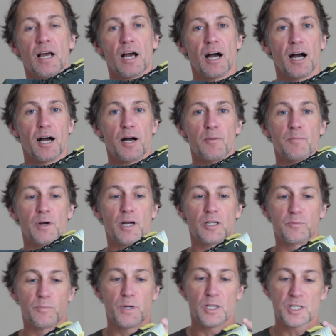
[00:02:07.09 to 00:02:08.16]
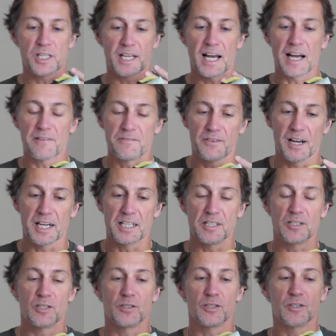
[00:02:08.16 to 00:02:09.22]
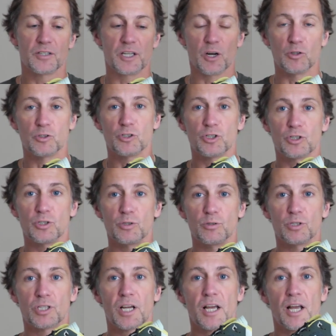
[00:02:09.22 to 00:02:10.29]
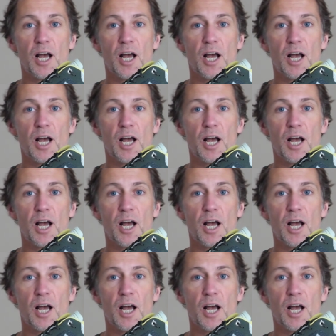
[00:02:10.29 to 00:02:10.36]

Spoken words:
And personally I find that the On shoes